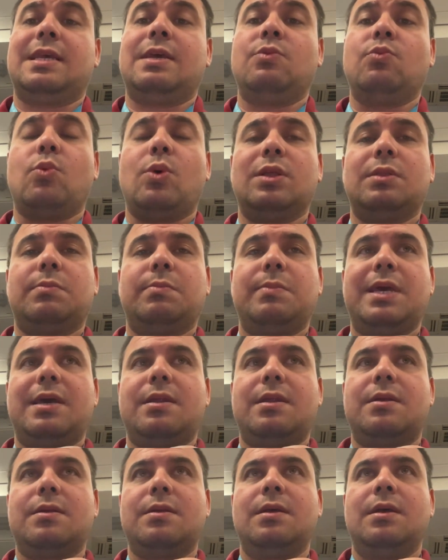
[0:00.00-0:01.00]
And what
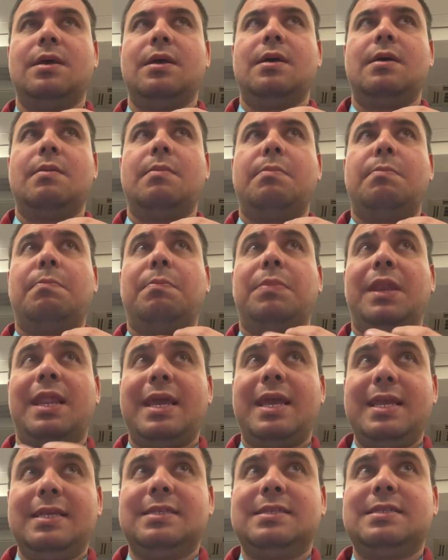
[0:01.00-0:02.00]
better
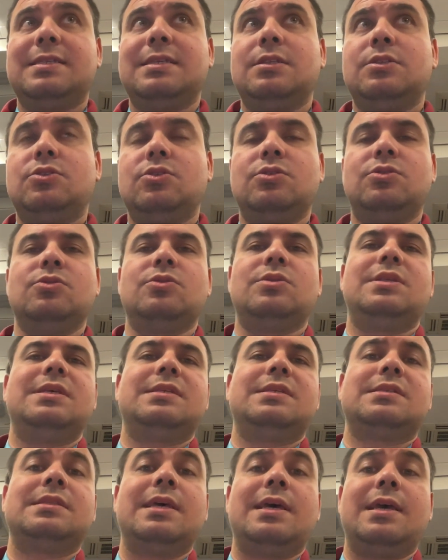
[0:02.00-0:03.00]
place to do
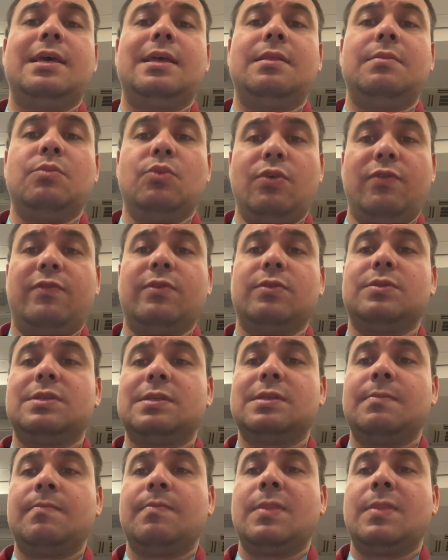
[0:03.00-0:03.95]
this than Moorfields?